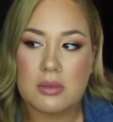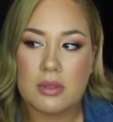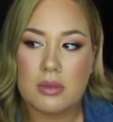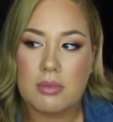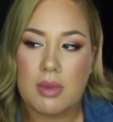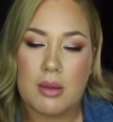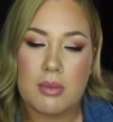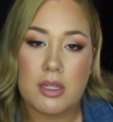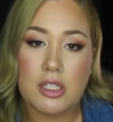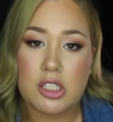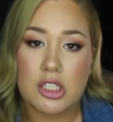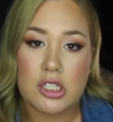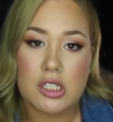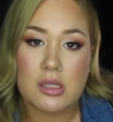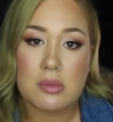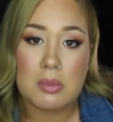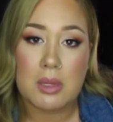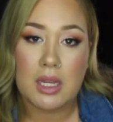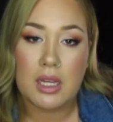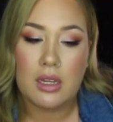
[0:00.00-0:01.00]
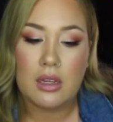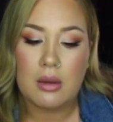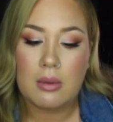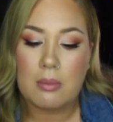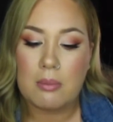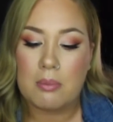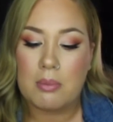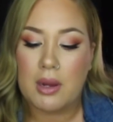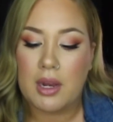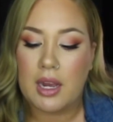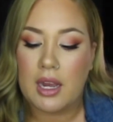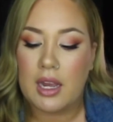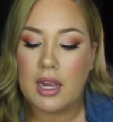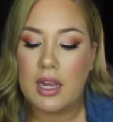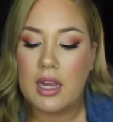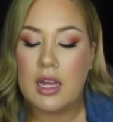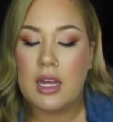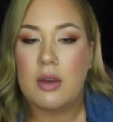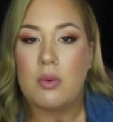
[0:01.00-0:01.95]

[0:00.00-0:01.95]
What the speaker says: and maybe it's just me, but